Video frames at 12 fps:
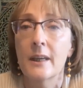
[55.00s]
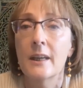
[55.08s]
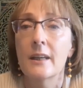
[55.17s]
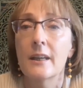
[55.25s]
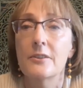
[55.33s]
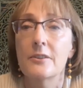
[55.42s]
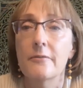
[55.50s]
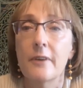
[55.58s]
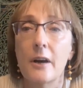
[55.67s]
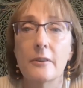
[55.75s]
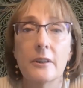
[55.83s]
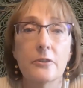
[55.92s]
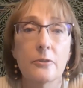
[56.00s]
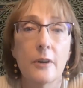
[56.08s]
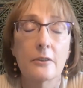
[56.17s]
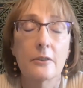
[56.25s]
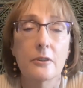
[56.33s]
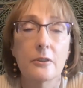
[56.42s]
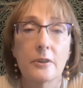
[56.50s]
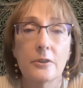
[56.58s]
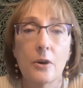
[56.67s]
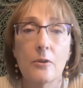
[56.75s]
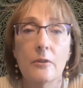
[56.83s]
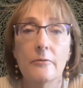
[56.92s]
He's the founding director of the
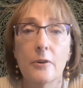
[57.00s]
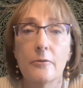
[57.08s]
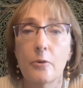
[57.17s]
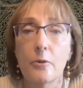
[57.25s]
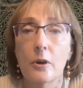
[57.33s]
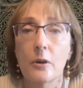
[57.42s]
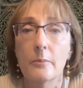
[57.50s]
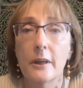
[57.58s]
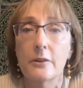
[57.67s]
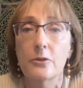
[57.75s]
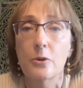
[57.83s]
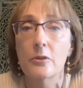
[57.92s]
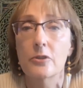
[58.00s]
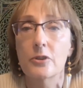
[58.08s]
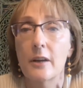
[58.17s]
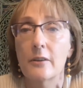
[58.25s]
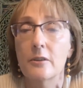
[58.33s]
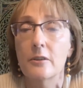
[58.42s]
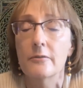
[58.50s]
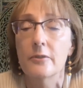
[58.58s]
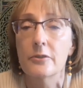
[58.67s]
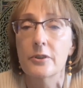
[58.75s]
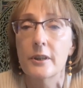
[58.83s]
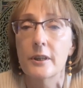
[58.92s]
Tocqueville Forum at Georgetown
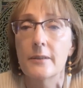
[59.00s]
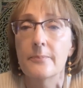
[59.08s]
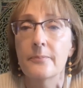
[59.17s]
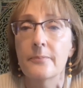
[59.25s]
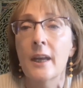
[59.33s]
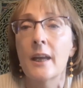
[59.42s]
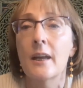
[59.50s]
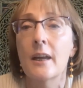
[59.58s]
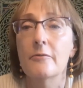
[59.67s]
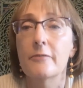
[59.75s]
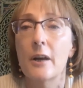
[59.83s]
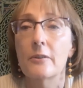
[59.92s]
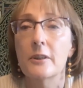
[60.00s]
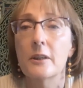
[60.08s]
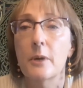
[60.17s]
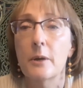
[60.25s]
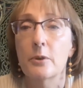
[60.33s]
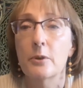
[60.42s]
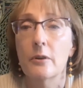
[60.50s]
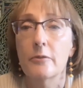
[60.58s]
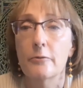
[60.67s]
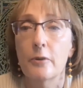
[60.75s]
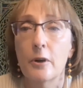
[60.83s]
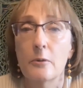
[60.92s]
University and founding member of the
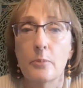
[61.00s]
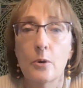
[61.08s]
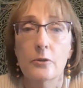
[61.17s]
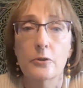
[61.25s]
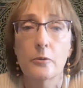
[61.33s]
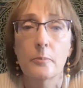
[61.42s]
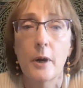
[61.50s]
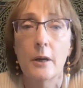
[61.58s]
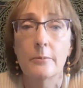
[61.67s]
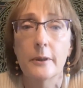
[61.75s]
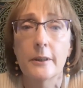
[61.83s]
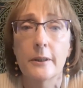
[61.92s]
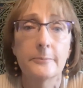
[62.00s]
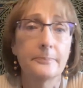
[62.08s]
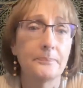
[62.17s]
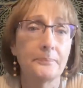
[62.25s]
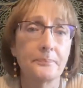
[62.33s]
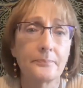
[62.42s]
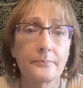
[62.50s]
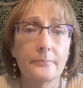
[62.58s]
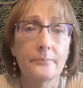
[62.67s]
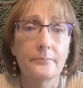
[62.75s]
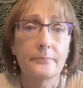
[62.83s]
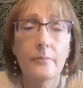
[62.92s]
Front Porch Republic,
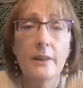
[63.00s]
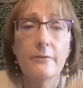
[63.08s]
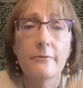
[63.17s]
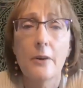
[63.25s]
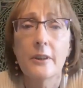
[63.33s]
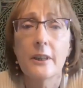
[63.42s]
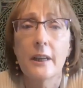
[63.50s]
founding